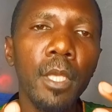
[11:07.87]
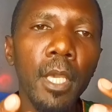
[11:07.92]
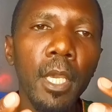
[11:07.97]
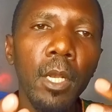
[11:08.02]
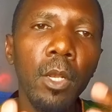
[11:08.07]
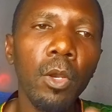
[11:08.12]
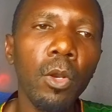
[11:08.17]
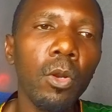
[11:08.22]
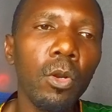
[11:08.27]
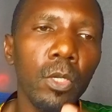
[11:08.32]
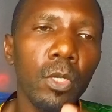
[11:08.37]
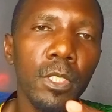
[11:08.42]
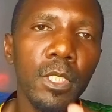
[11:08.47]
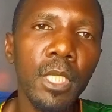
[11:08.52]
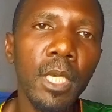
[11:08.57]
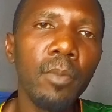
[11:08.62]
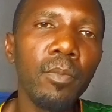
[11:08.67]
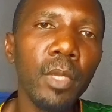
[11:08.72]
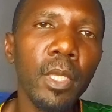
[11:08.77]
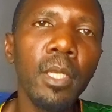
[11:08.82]
a local
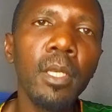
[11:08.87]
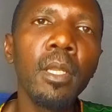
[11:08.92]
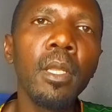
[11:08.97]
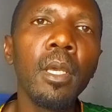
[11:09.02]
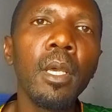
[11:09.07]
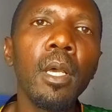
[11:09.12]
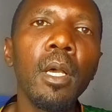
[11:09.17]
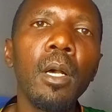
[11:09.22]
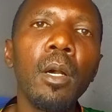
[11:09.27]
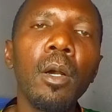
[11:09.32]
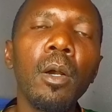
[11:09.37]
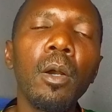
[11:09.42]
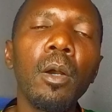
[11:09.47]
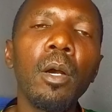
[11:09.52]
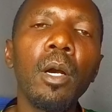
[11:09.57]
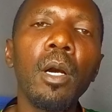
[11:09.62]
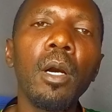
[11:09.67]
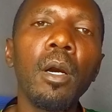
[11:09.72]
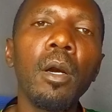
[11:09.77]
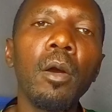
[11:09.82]
Zambian,
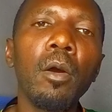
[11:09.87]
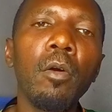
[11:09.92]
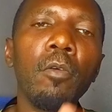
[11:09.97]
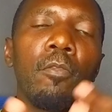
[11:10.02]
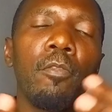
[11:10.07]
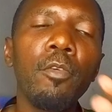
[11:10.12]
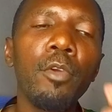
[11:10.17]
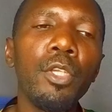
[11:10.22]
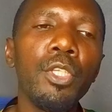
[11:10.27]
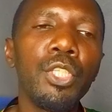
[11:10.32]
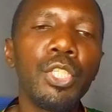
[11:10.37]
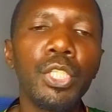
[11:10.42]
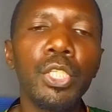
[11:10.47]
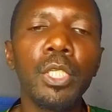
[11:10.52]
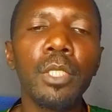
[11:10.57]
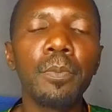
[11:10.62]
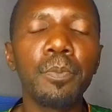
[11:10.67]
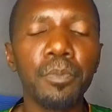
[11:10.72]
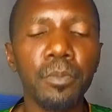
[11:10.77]
of which